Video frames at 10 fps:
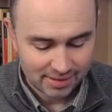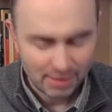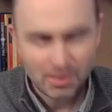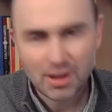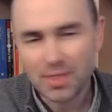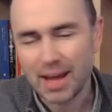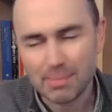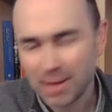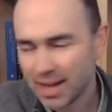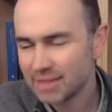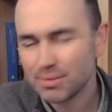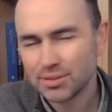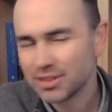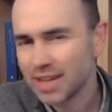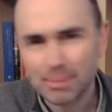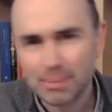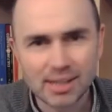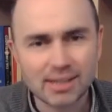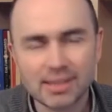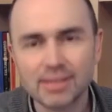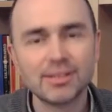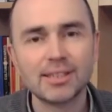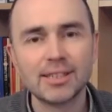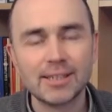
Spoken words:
They weren't that bad. It wasn't that big a deal.